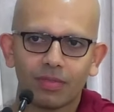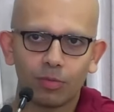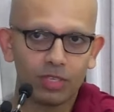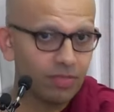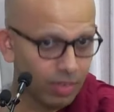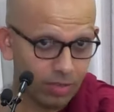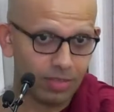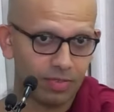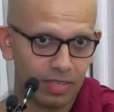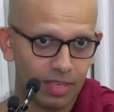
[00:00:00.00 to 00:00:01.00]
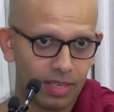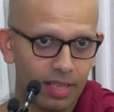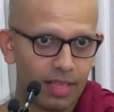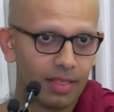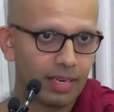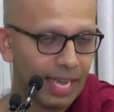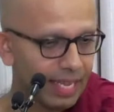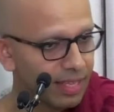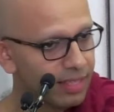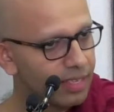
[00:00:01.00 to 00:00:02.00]
Buddhist philosophy. The
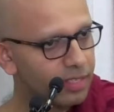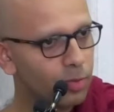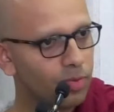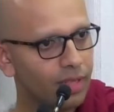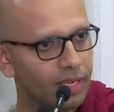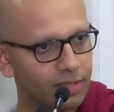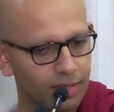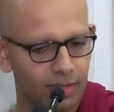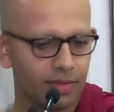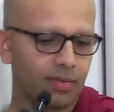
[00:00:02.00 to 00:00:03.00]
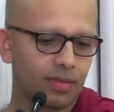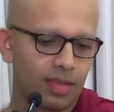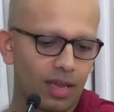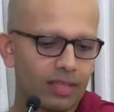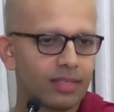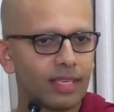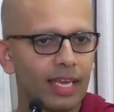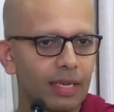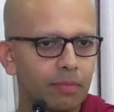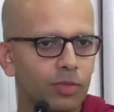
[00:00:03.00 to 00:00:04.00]
day that these two things are the
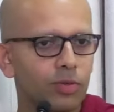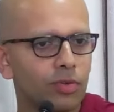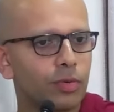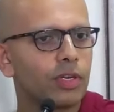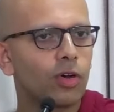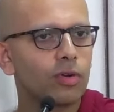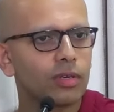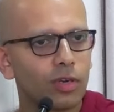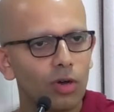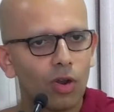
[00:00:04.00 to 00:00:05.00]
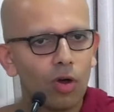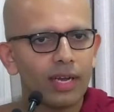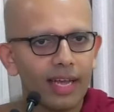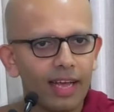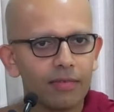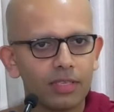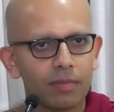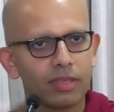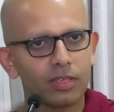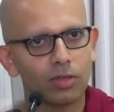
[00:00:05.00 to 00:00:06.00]
same, you, you will not, no longer have
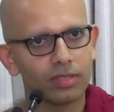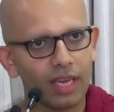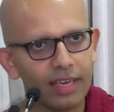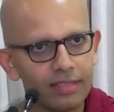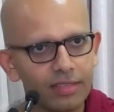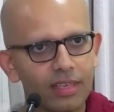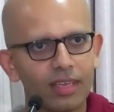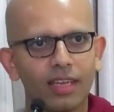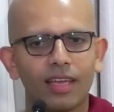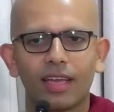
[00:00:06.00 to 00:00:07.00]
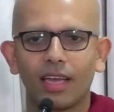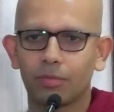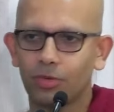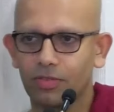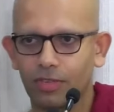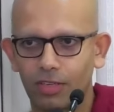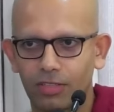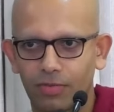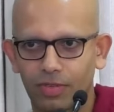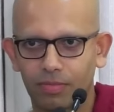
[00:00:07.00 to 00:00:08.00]
something called science and Buddhist
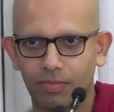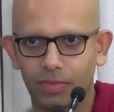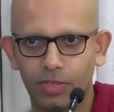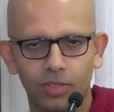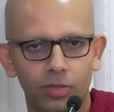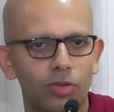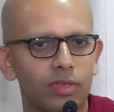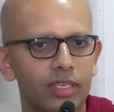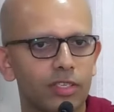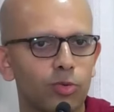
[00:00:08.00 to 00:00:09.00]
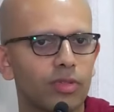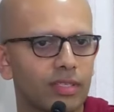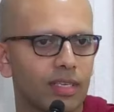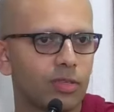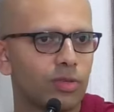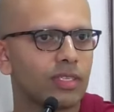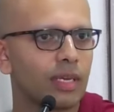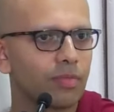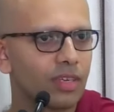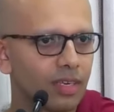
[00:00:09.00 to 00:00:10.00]
philosophy because you don't need two things that do the
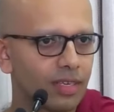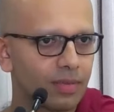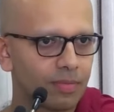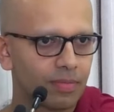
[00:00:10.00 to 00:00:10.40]
same thing, right?